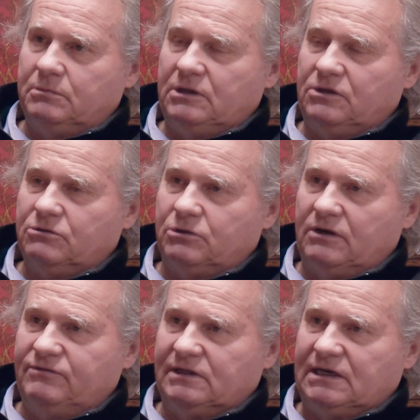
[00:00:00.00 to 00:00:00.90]
into the
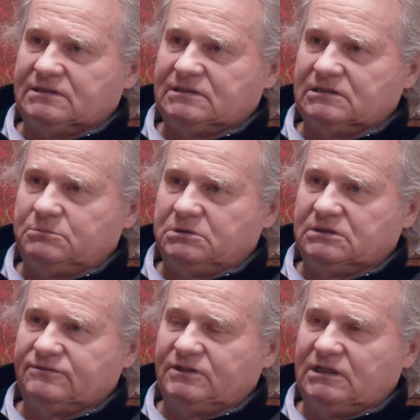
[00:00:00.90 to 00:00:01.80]
grave the last
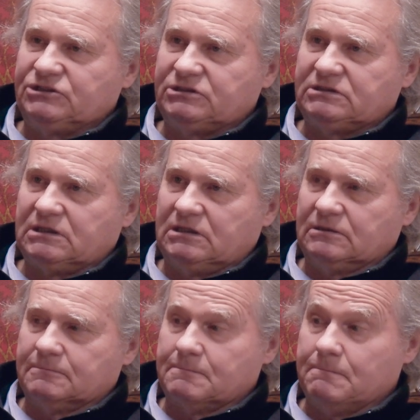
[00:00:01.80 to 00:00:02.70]
syllables of an ancient tongue